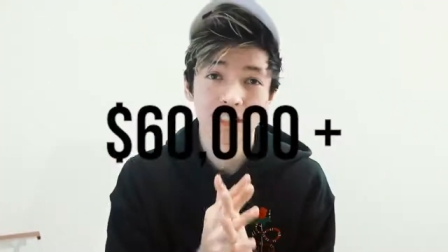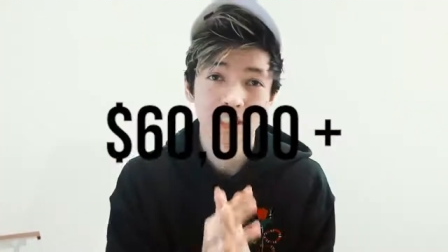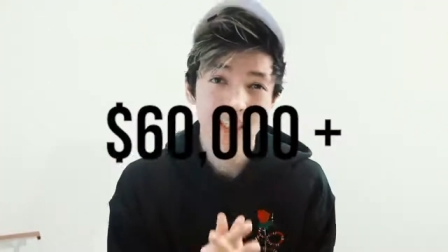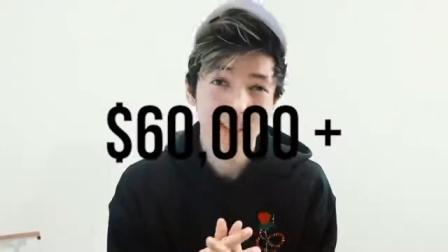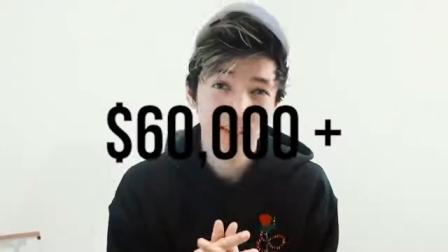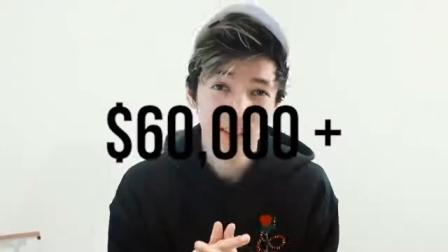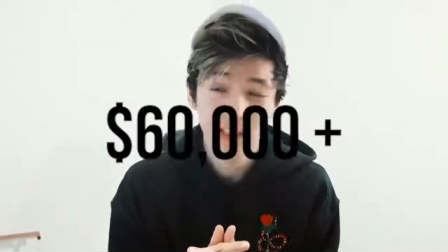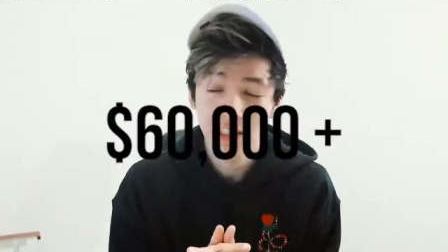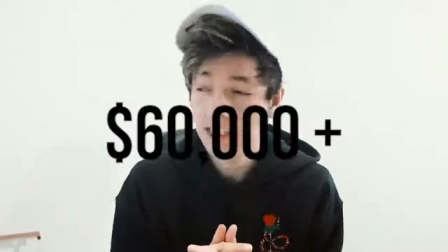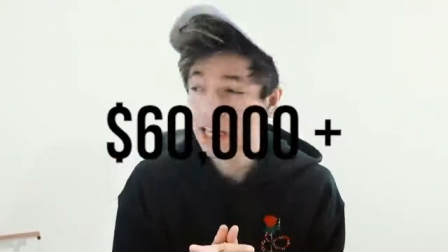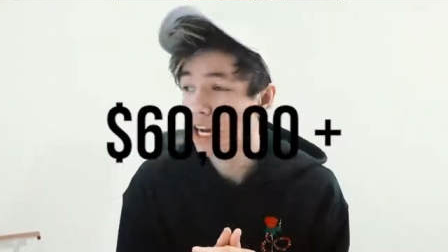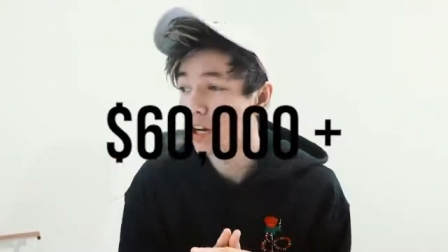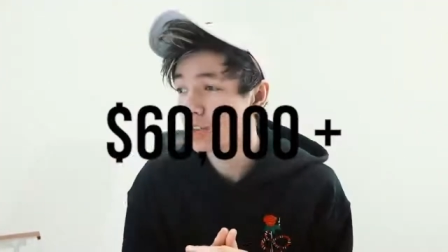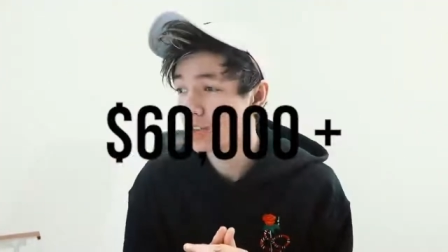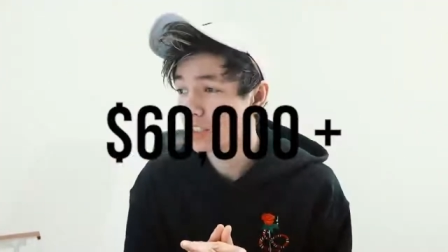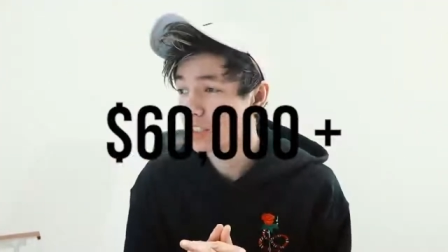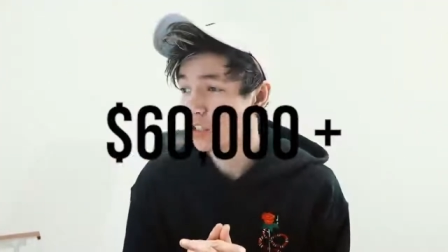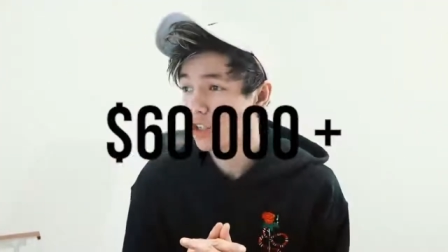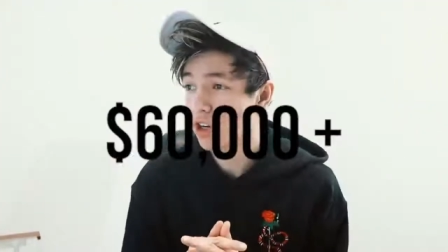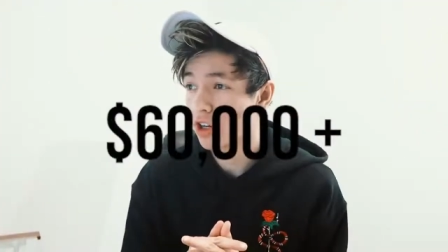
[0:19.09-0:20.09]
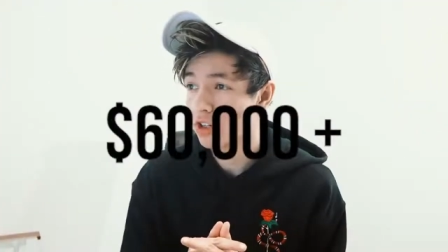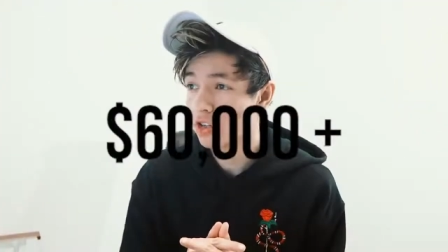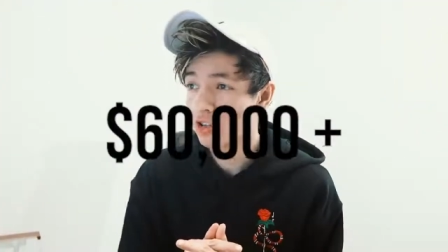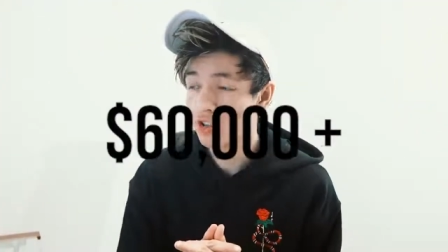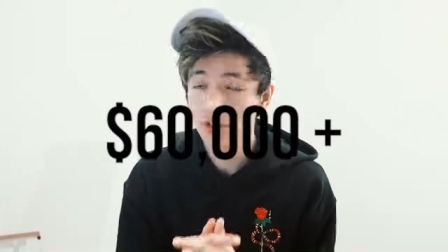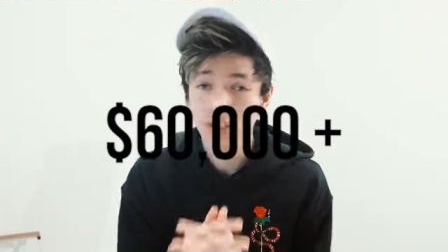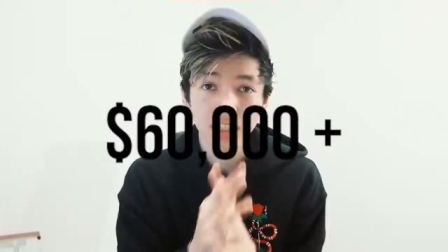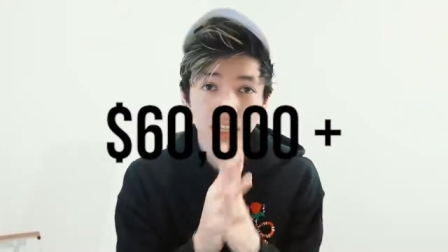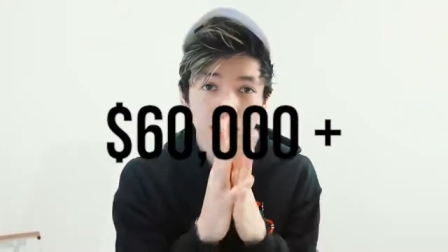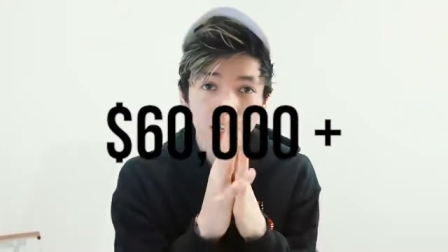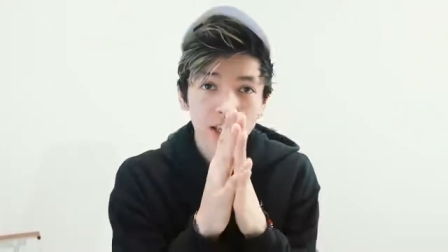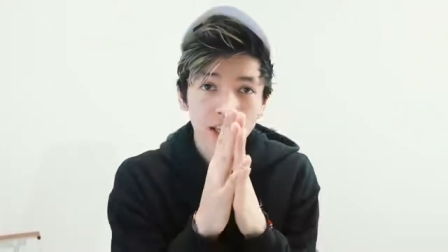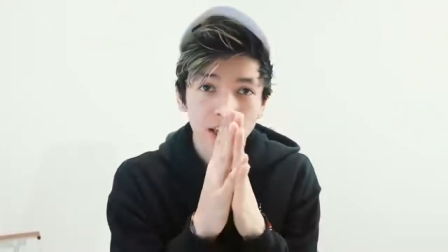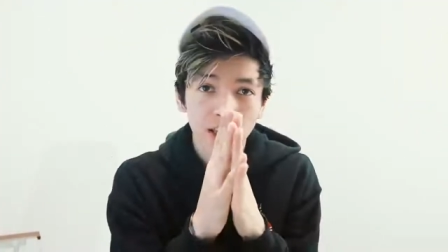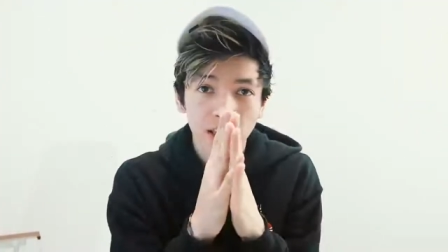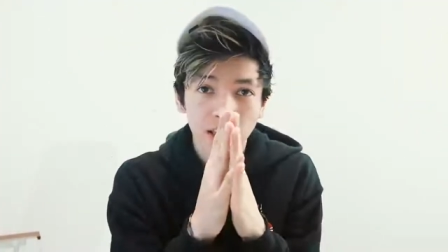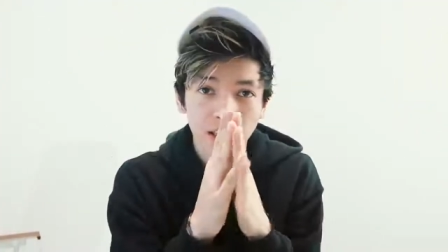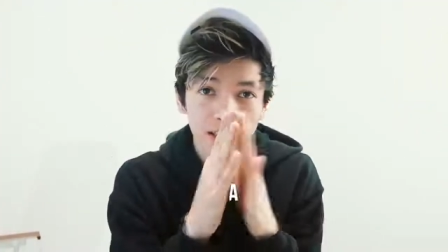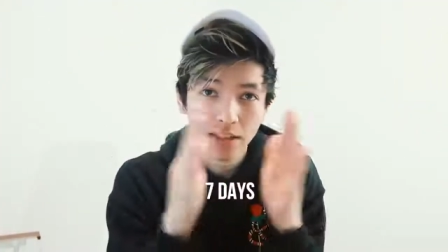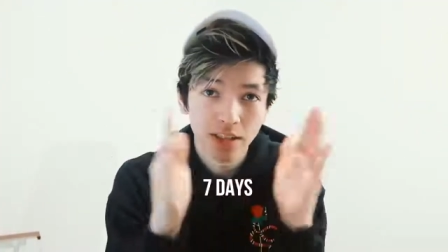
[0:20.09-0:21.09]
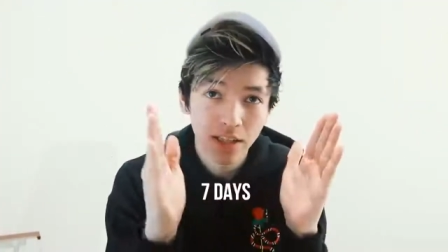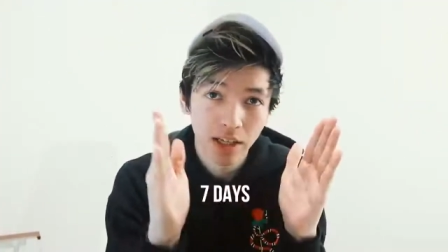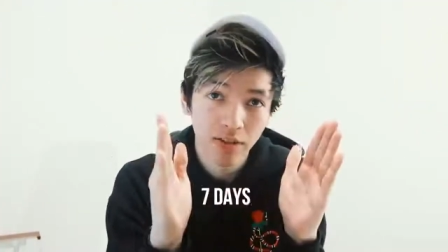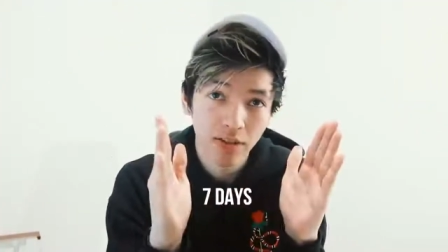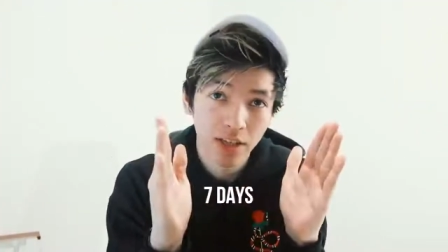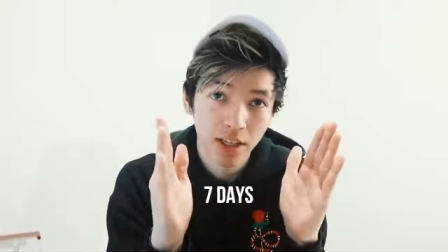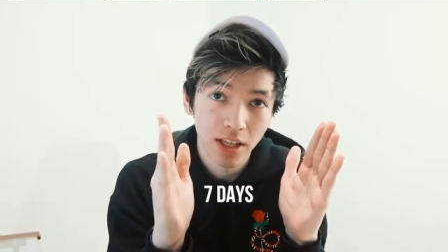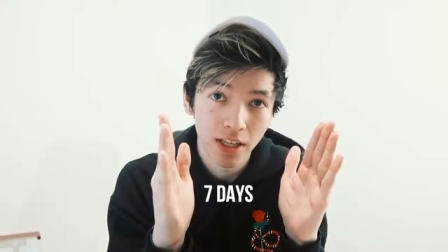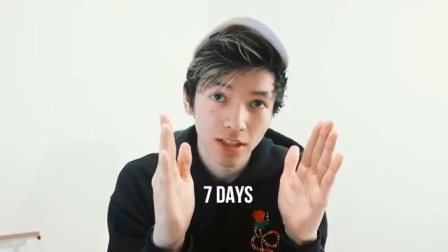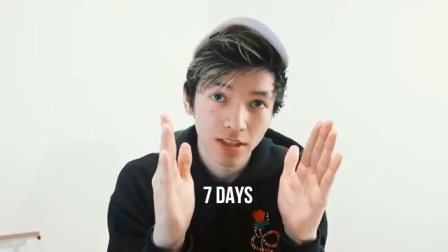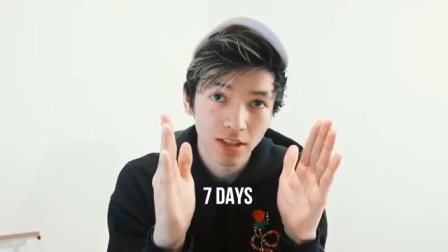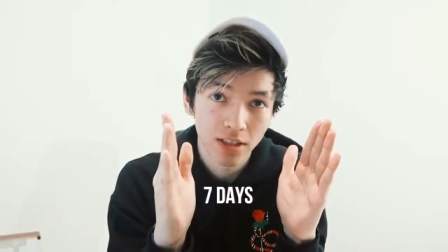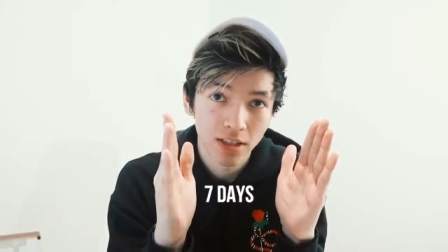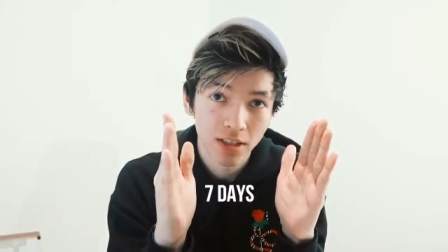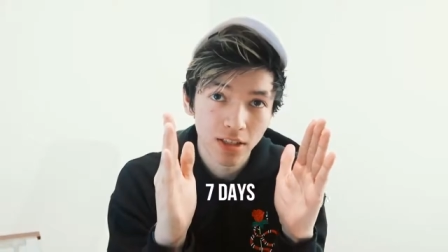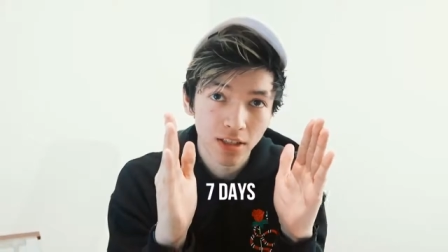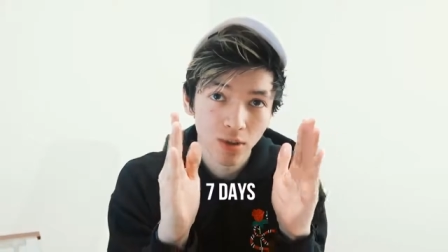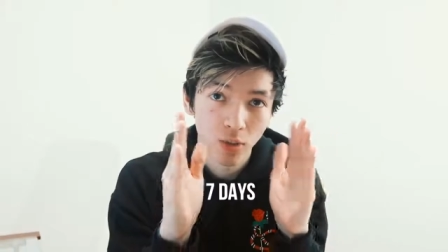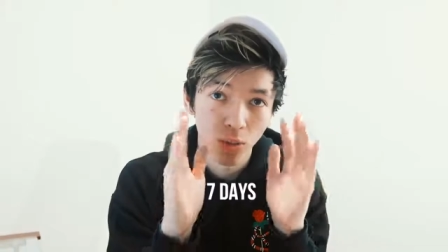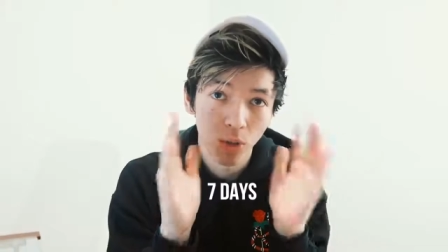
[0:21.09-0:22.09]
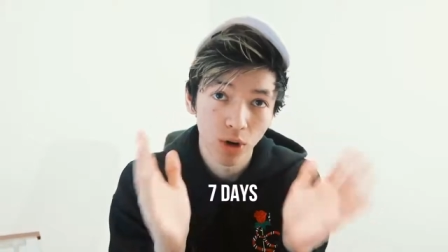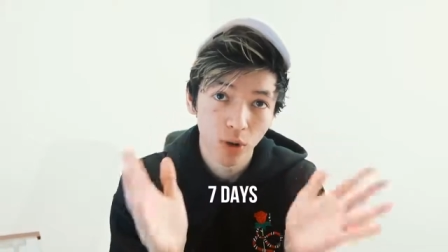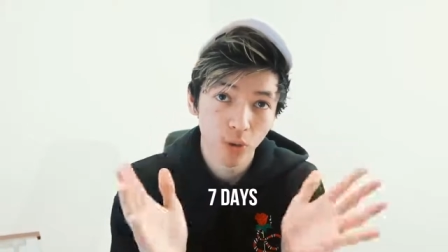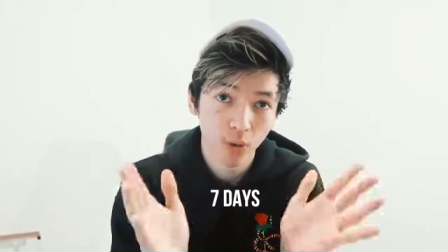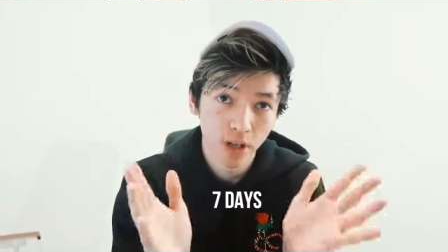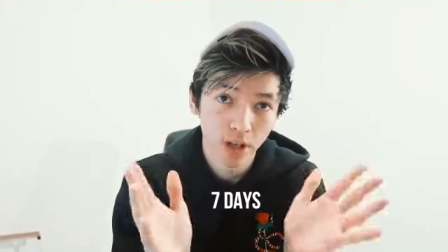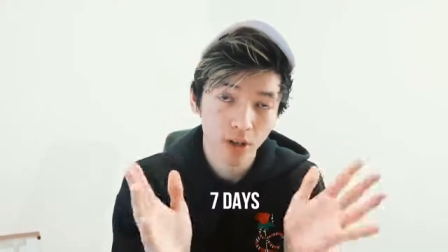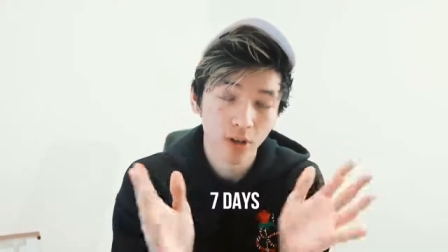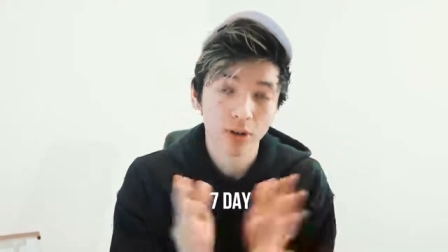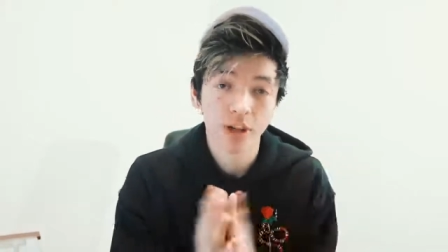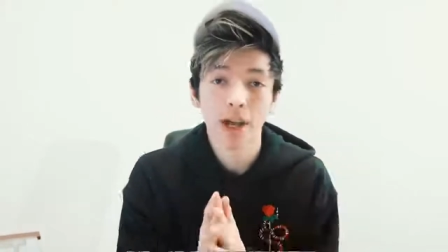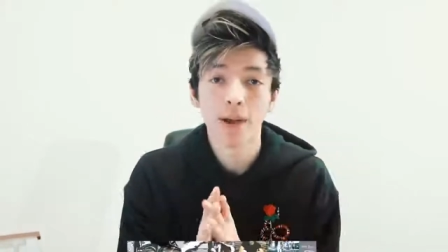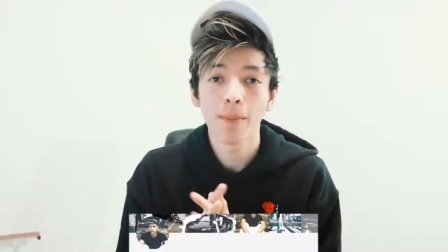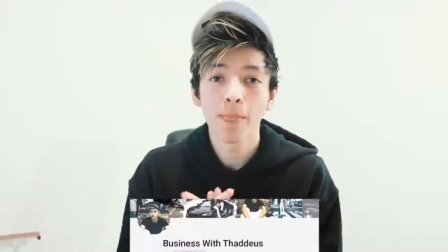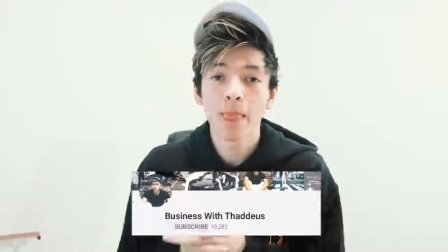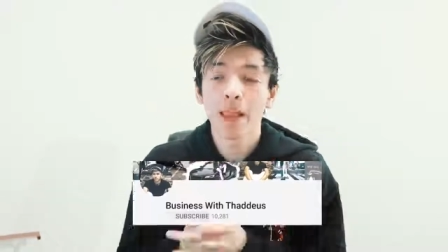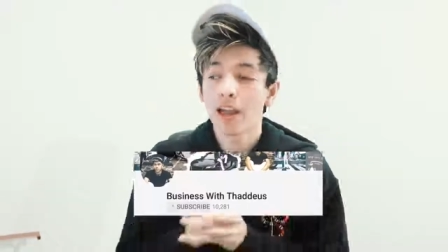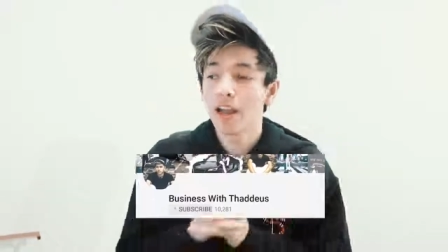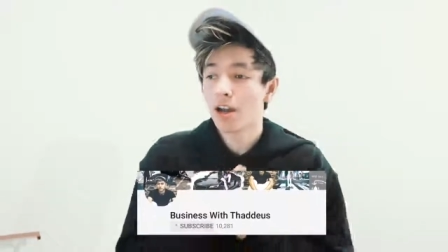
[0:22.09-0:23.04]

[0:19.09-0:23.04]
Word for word: $60,000 in seven days, one week, okay?